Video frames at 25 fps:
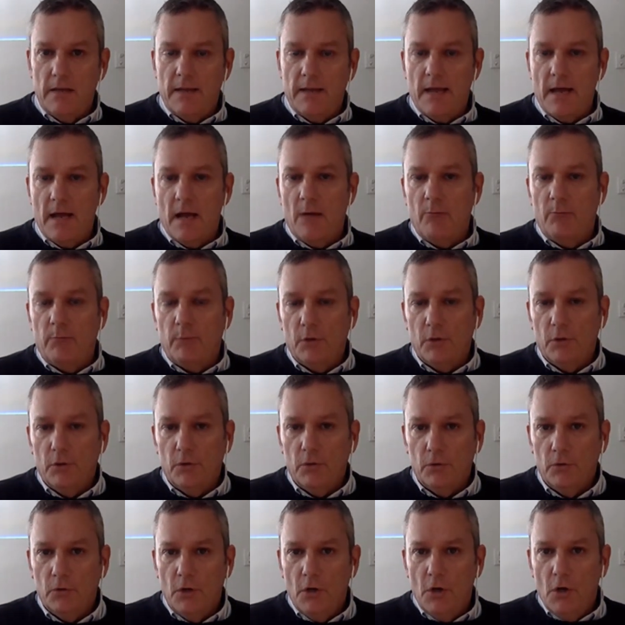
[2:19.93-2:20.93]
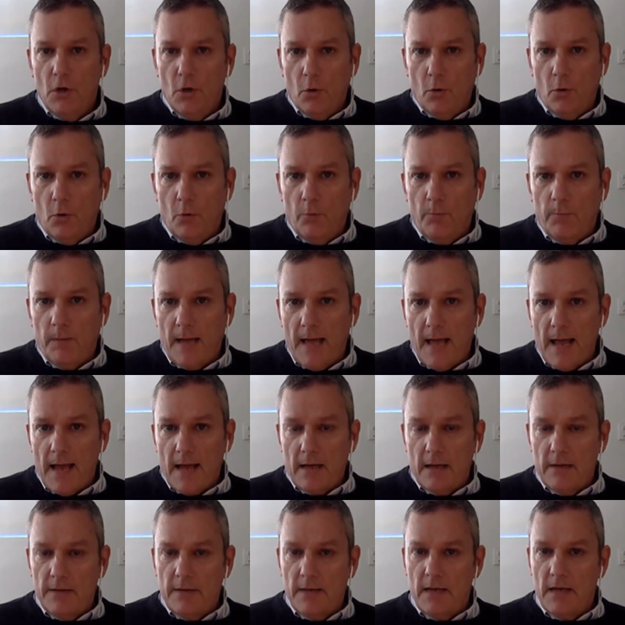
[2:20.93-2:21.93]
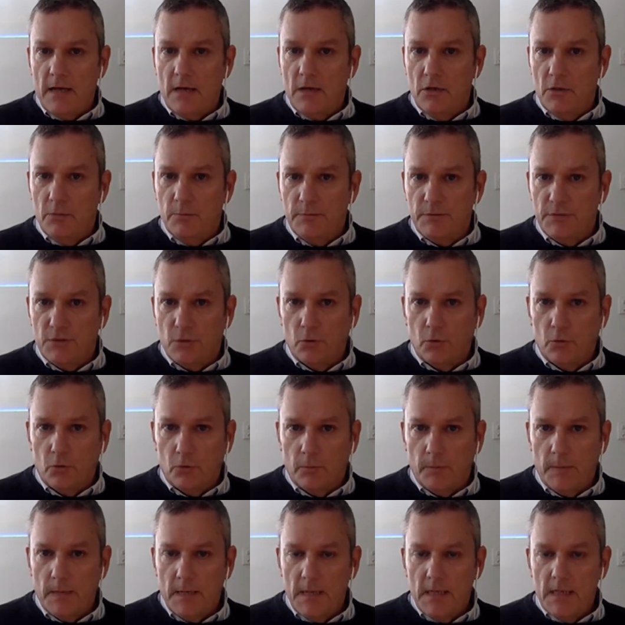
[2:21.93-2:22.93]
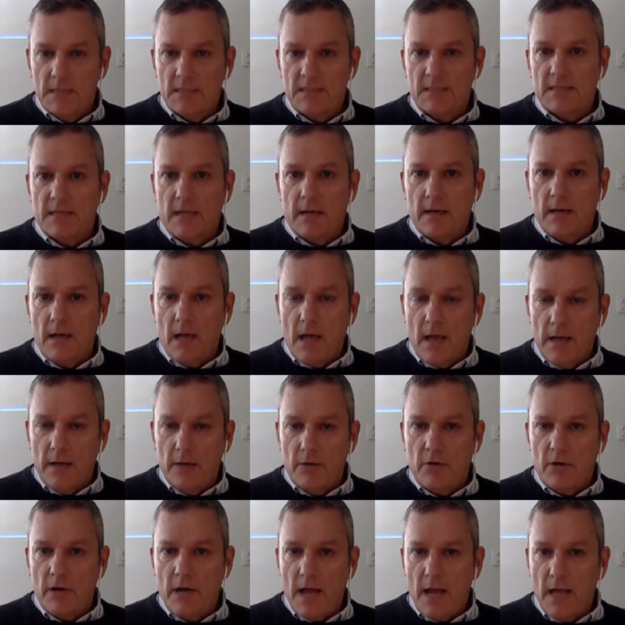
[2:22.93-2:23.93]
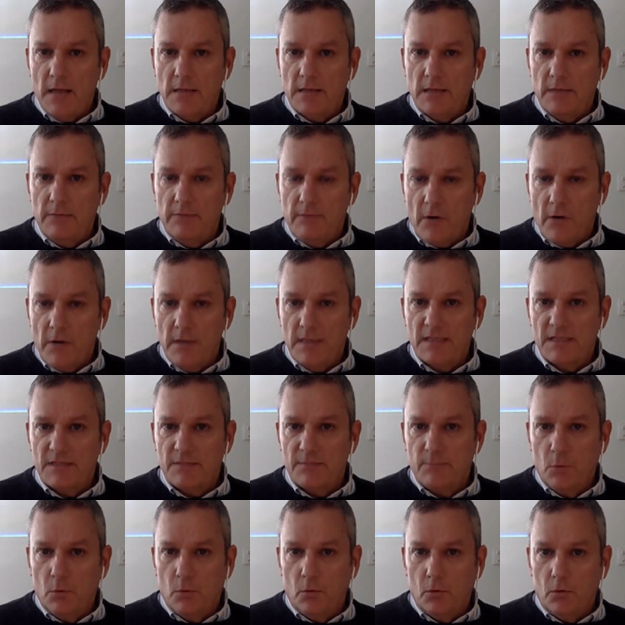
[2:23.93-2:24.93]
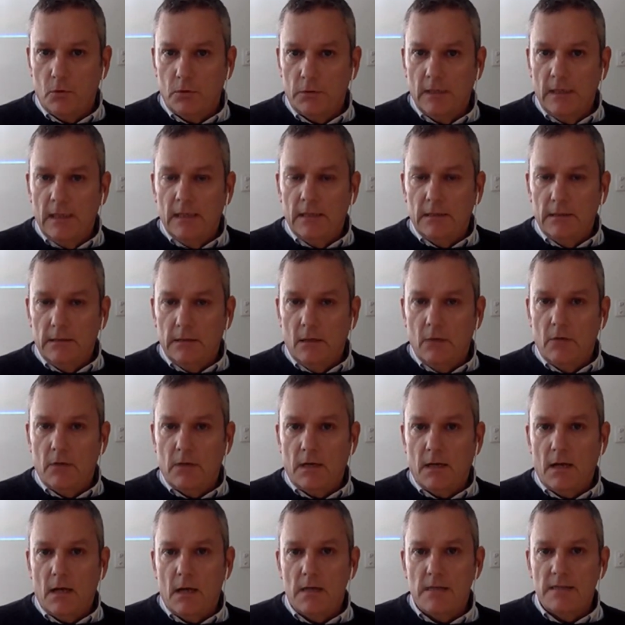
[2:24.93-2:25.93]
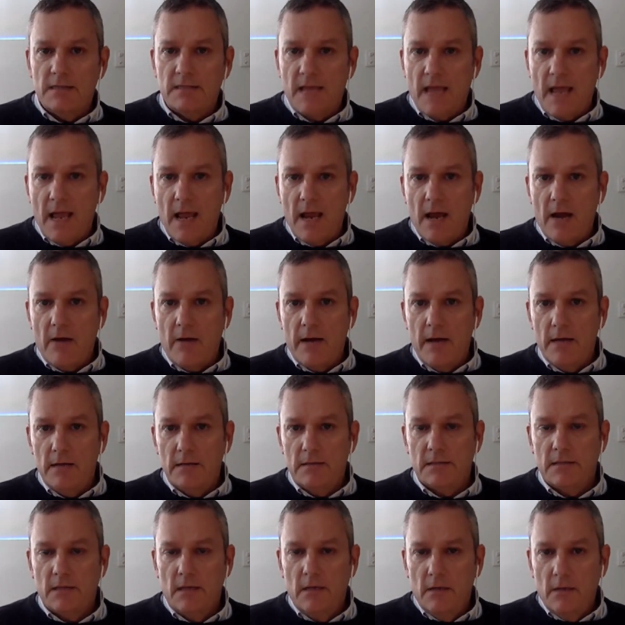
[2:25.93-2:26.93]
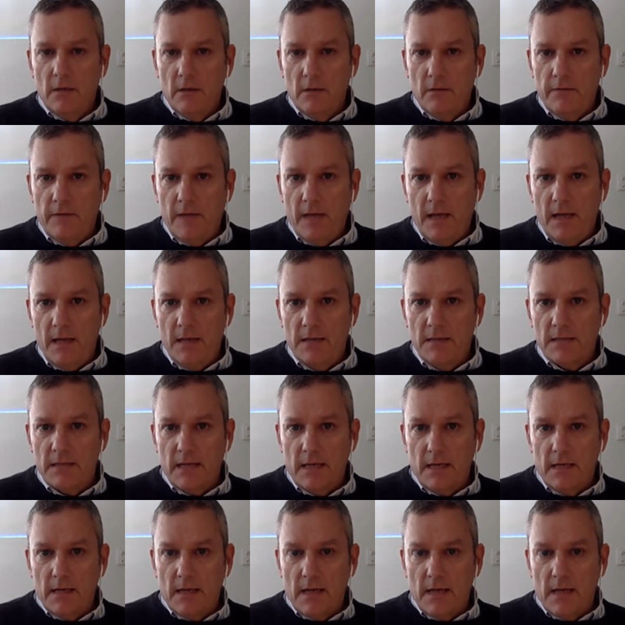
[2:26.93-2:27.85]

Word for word: they are blue or black, and they can absorb sunlight, creating very small localized areas of heating.